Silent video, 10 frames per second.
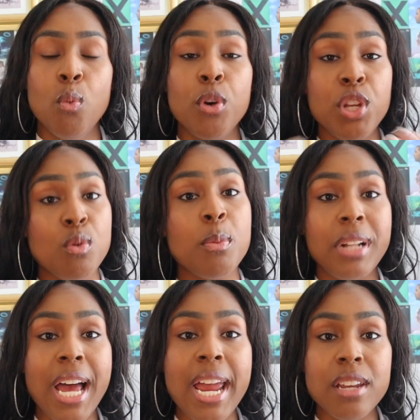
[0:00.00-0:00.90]
Will you
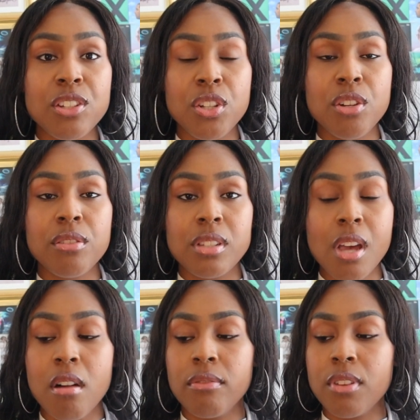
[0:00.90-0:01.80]
apply it to yourself?